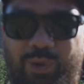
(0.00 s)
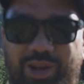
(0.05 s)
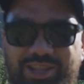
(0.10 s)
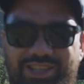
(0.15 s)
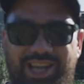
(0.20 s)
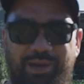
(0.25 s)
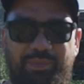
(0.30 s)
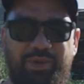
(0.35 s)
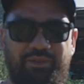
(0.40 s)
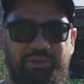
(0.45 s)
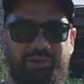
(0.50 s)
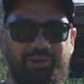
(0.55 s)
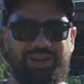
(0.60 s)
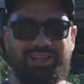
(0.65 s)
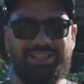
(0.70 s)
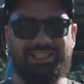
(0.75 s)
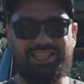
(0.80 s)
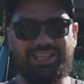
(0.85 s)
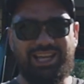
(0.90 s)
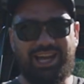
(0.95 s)
What's up
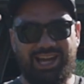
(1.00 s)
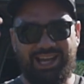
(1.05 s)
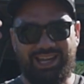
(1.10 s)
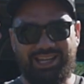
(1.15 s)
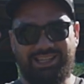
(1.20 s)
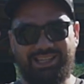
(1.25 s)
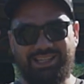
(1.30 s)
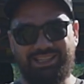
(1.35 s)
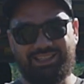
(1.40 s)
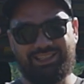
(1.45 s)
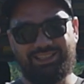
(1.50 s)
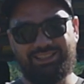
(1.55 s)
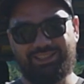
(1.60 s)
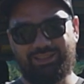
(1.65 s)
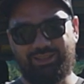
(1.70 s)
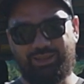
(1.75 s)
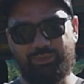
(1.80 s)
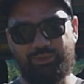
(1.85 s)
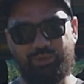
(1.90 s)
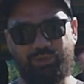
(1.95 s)
everyone? Today
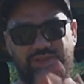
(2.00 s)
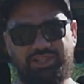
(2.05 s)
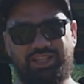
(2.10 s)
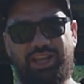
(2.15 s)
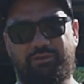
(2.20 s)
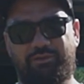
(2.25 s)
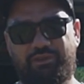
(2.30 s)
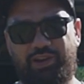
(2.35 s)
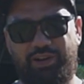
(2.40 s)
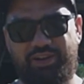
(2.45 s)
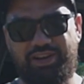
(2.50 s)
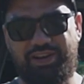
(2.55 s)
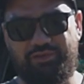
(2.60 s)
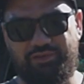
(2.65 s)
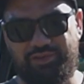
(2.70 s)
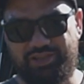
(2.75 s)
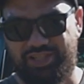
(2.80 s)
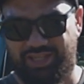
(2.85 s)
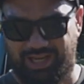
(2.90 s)
I'm doing something very different